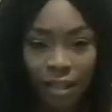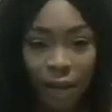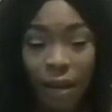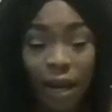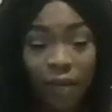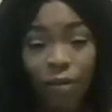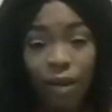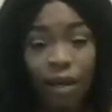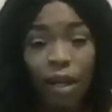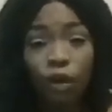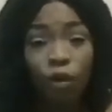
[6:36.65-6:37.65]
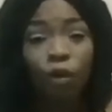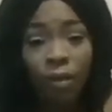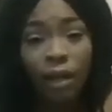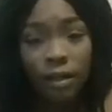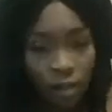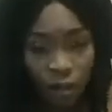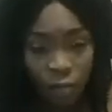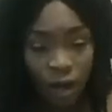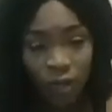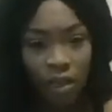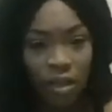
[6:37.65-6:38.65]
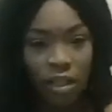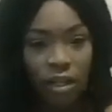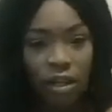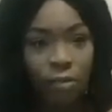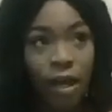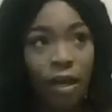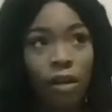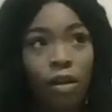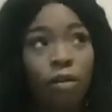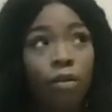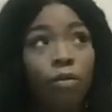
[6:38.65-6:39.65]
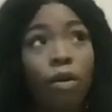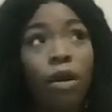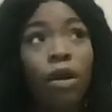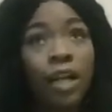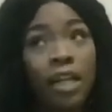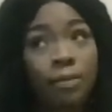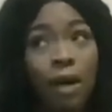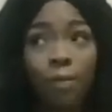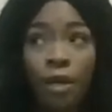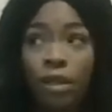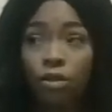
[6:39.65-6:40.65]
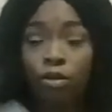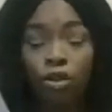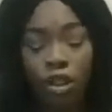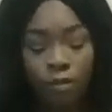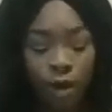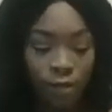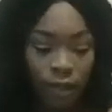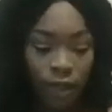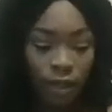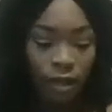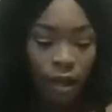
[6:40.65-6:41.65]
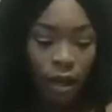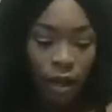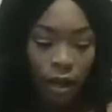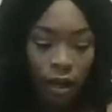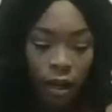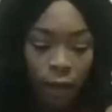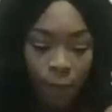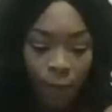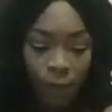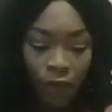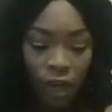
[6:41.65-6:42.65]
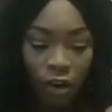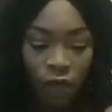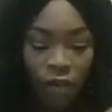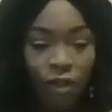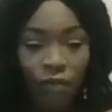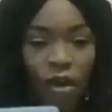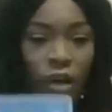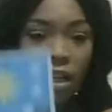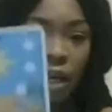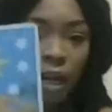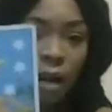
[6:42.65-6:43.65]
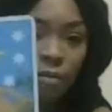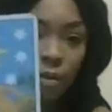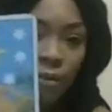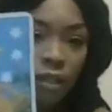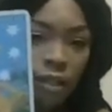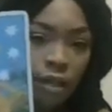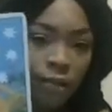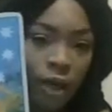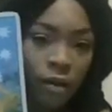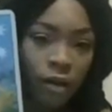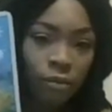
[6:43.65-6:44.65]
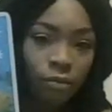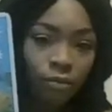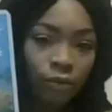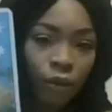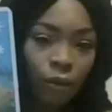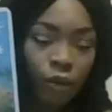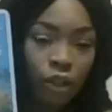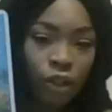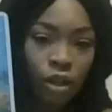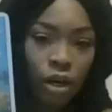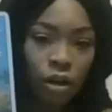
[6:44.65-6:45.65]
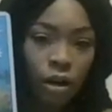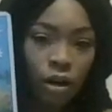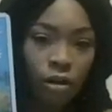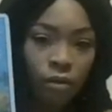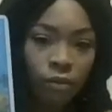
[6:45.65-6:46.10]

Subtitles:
They might even be like your peace. You might even consider them like, you know, oh, he's my peace or she's my peace. And you're feeling very like optimistic about it with the Star card.